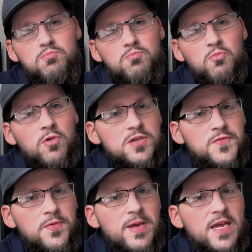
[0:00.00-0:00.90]
works
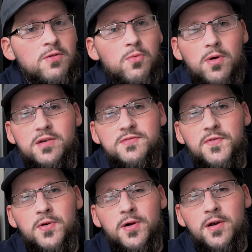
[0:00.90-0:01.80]
for me, works
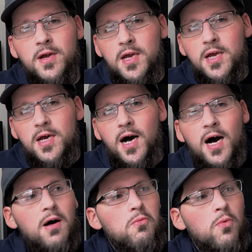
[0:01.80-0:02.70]
for
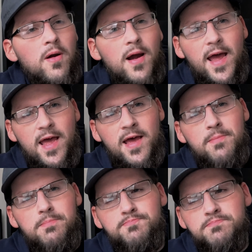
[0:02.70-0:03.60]
where I
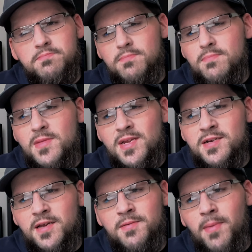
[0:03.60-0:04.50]
am
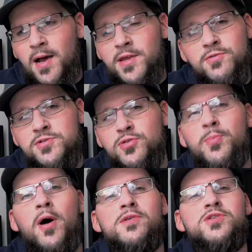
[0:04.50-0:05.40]
in my YouTube
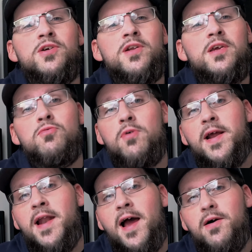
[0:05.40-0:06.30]
art journey
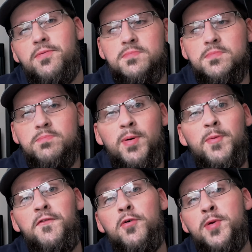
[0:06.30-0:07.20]
right now. But
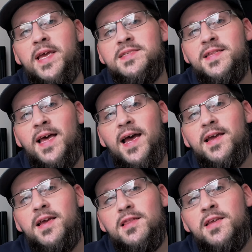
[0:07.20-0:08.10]
before we get to that,
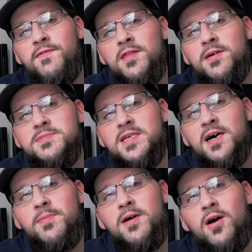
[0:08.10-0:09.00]
leave a thumbs
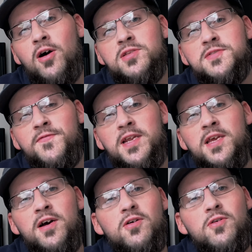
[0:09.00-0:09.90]
up on this
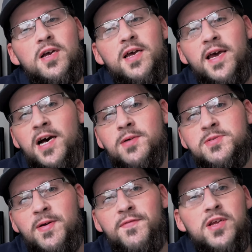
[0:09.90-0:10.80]
video. It helps
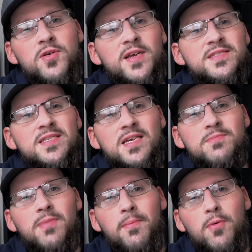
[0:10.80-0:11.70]
my video get seen
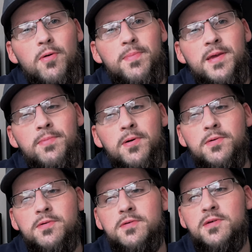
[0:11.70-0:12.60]
by more
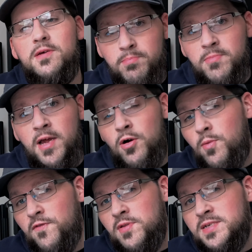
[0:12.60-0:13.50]
people, and
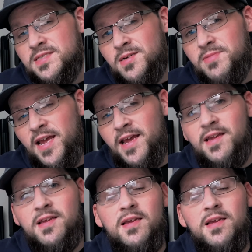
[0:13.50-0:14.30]
hopefully someday